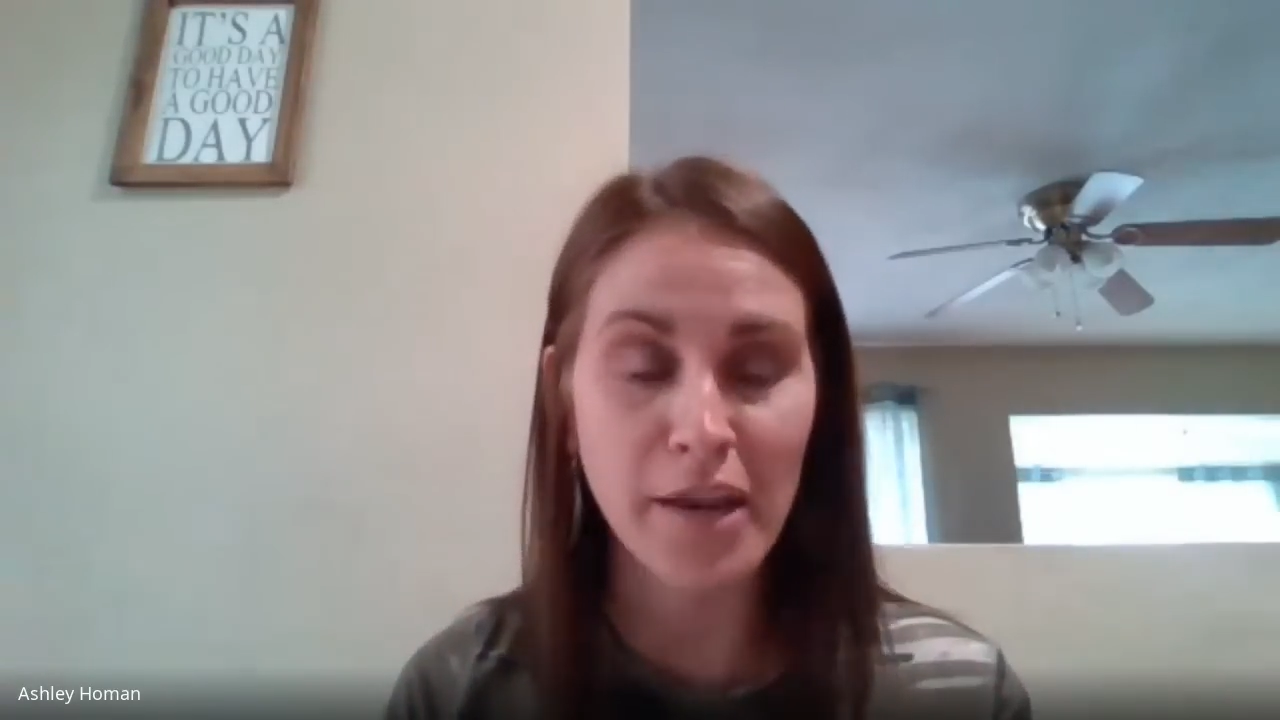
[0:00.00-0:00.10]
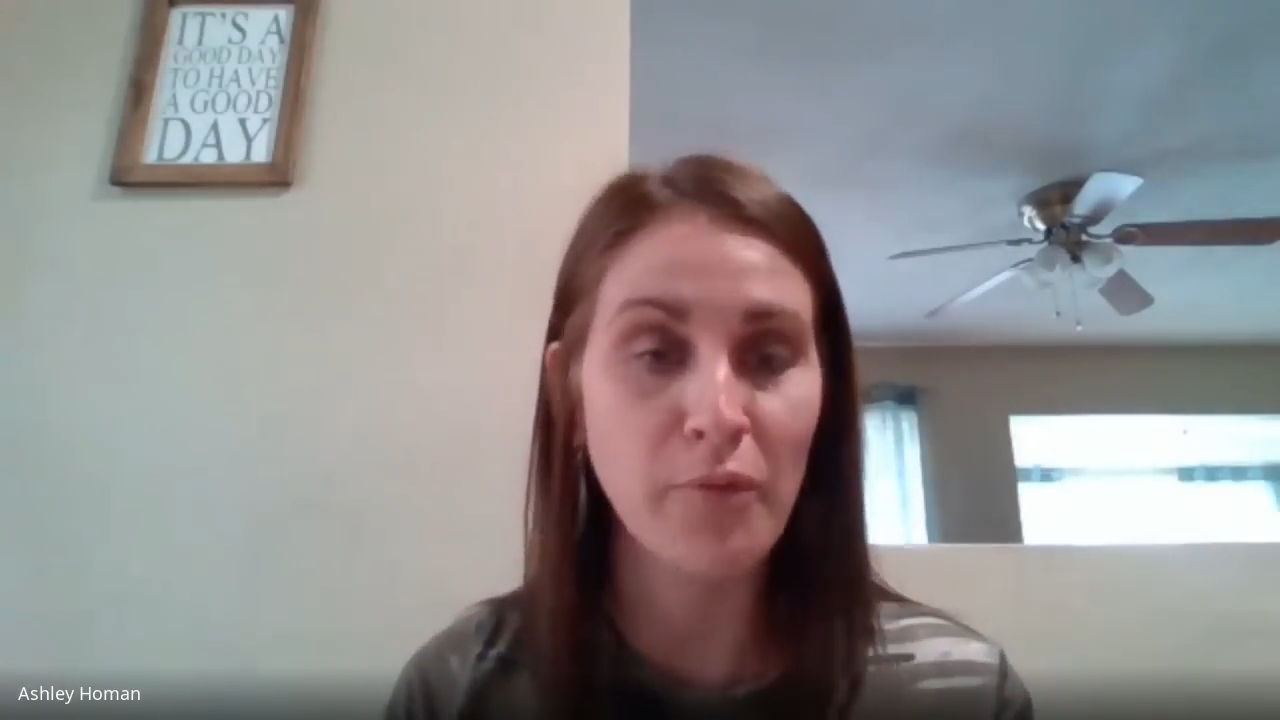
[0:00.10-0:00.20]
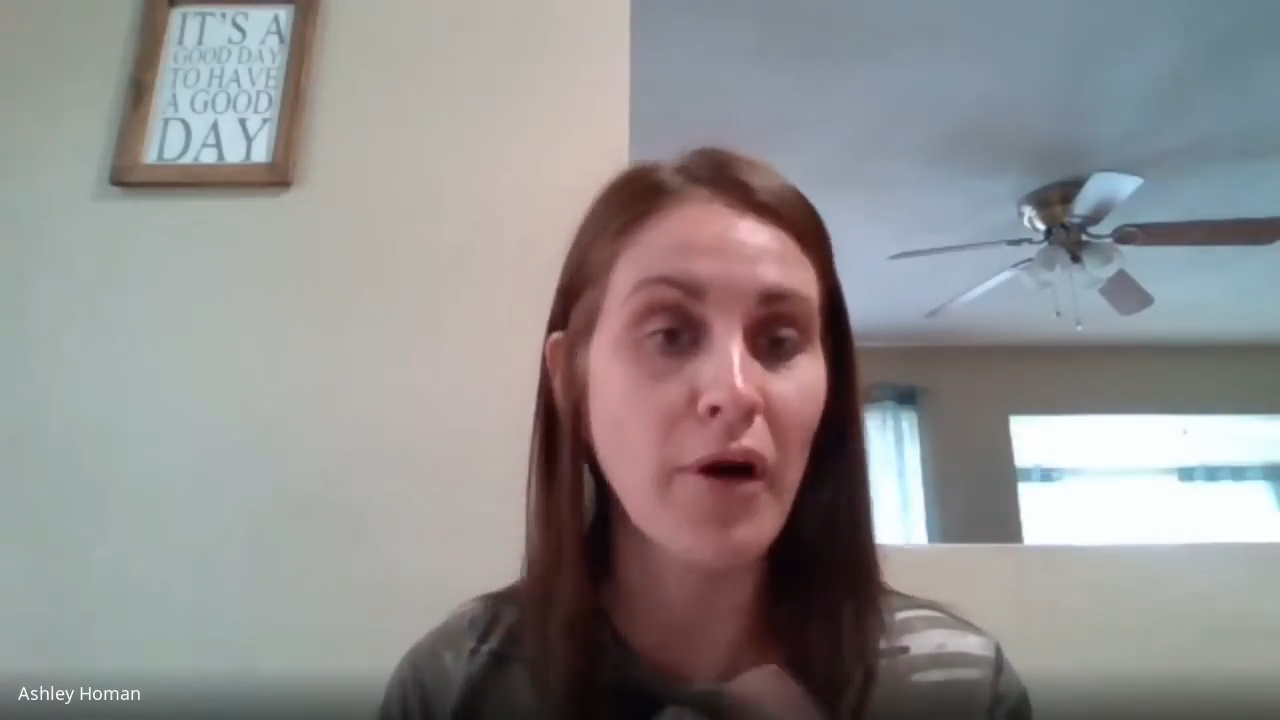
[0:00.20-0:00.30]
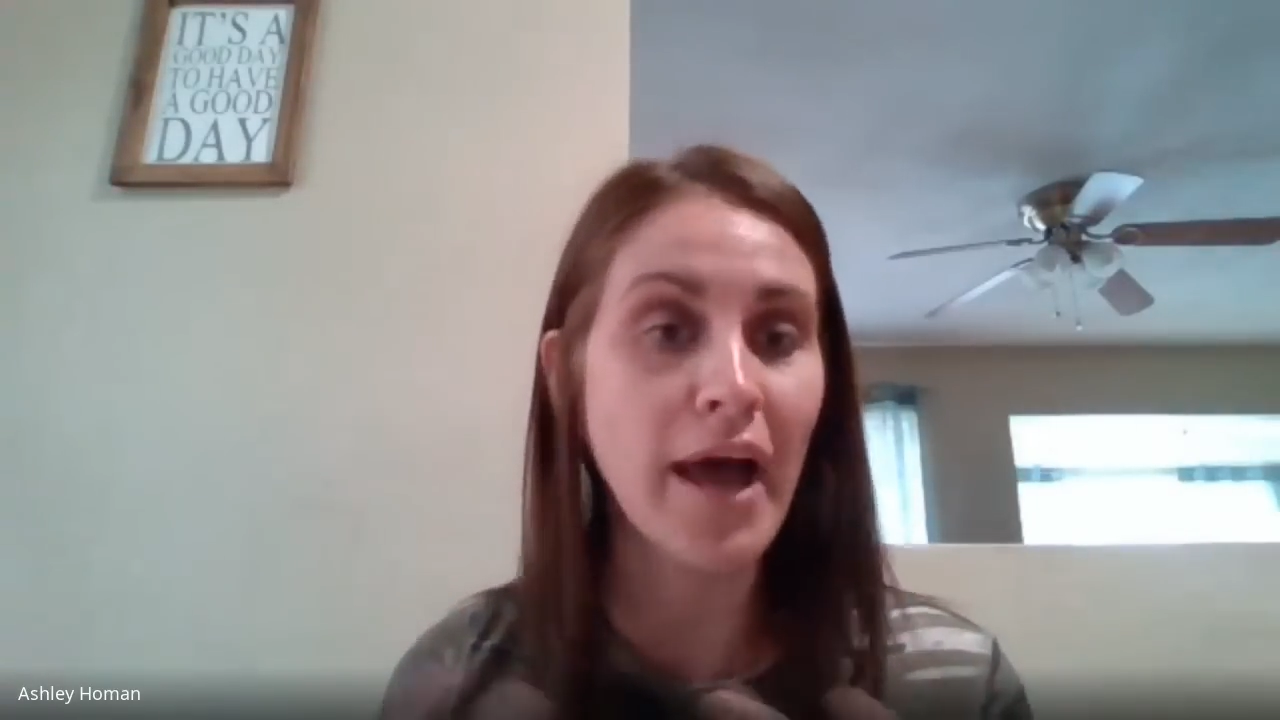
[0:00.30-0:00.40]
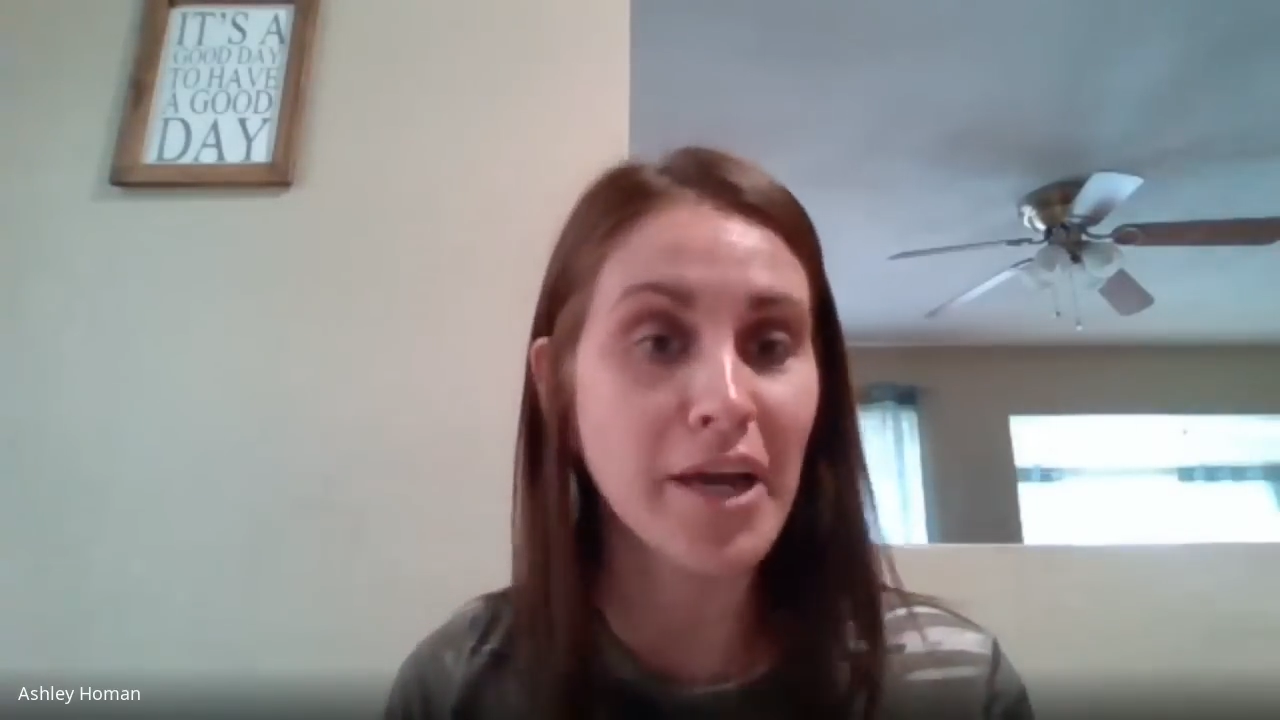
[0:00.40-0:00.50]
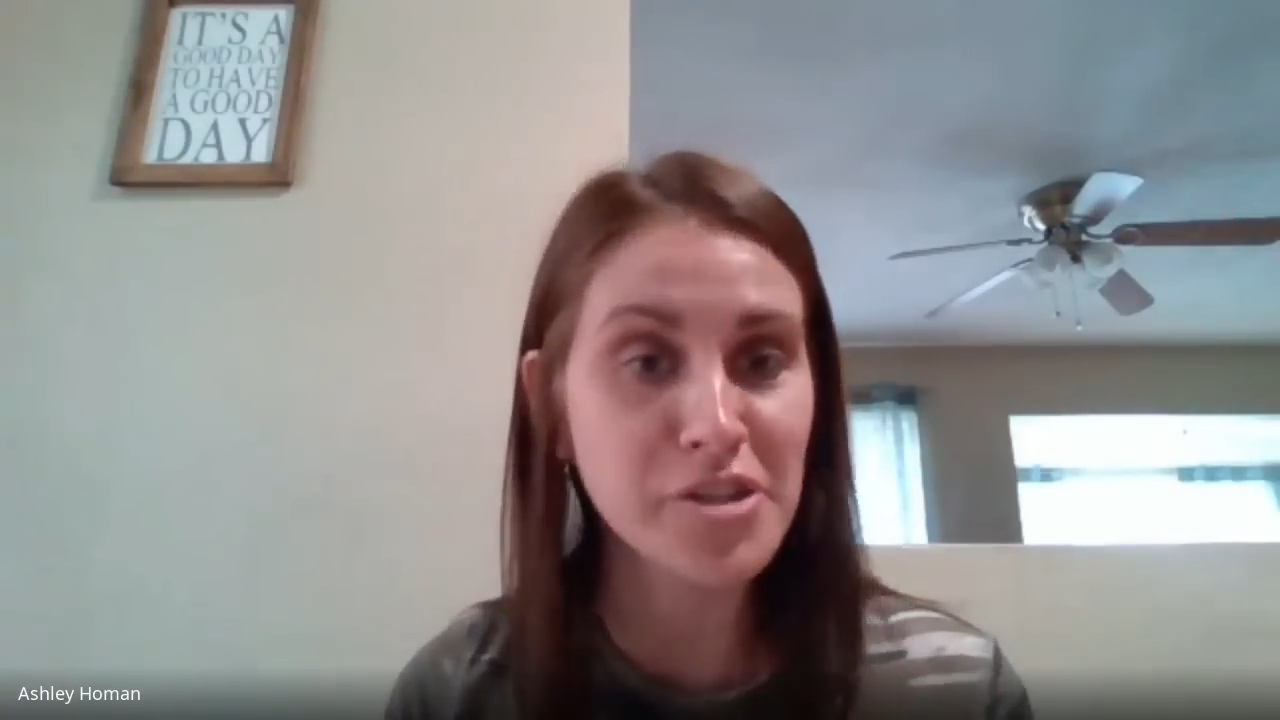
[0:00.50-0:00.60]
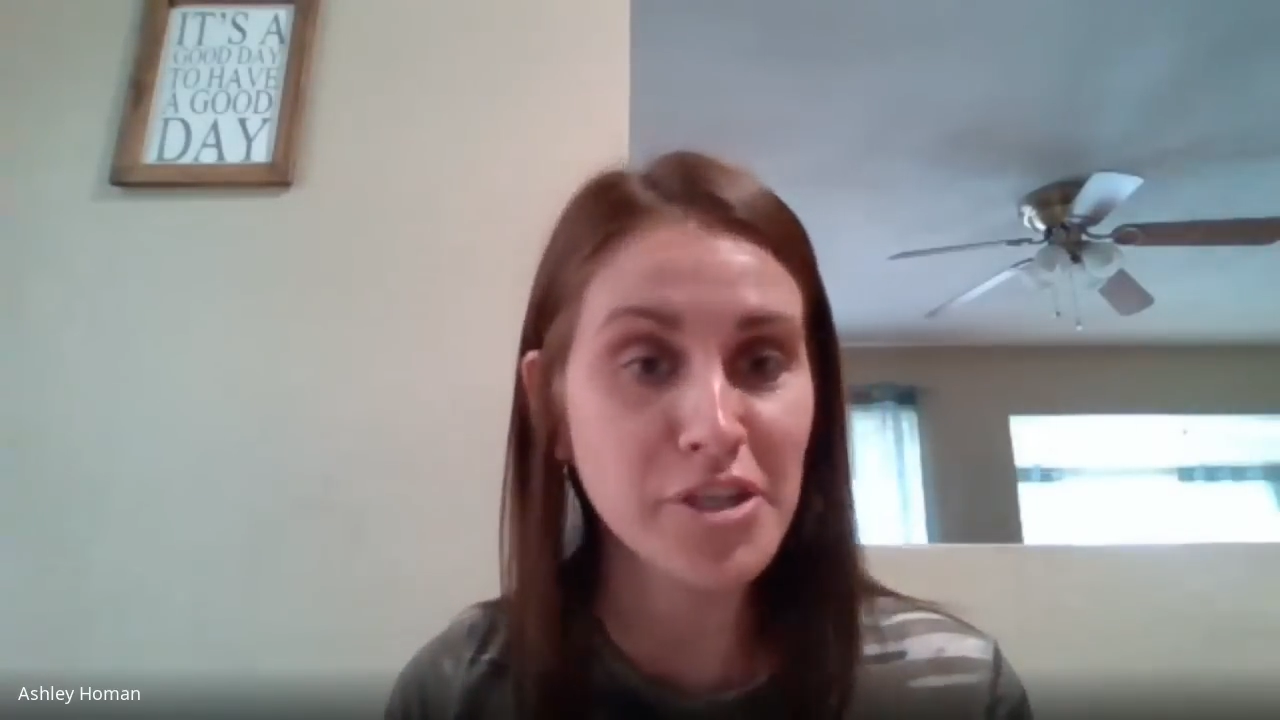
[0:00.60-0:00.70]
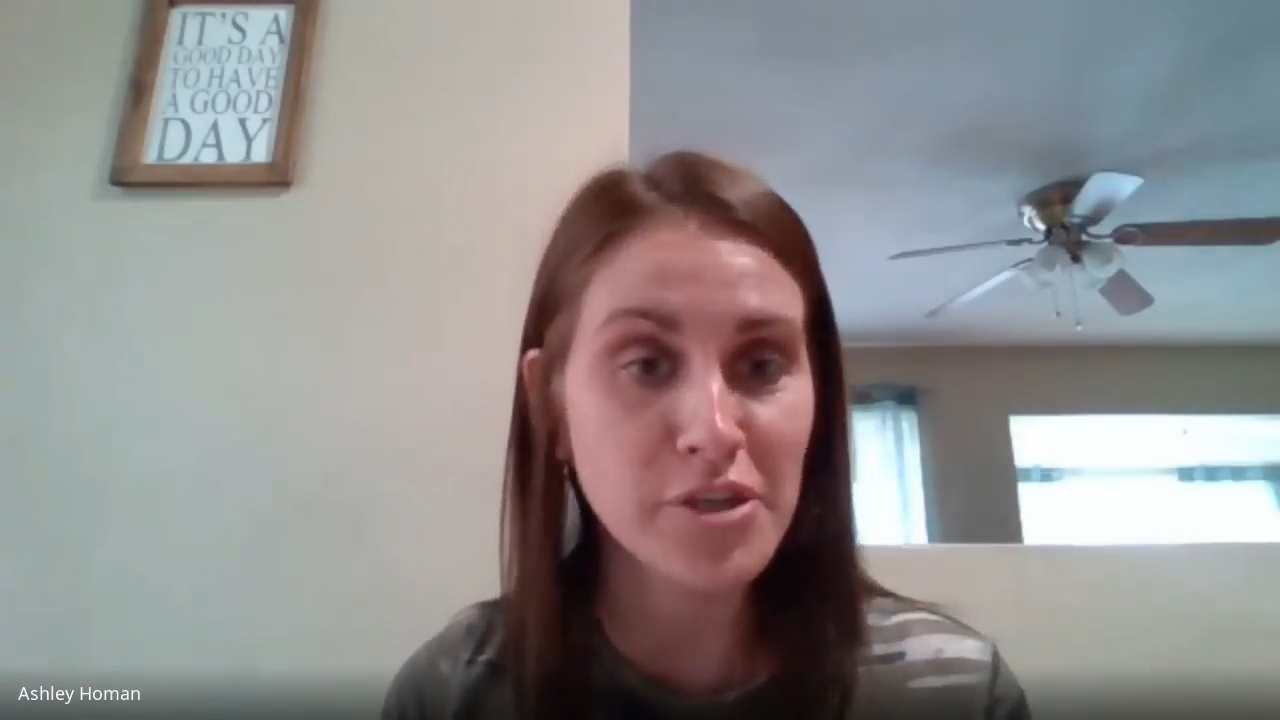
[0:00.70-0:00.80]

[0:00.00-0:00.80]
it won't actually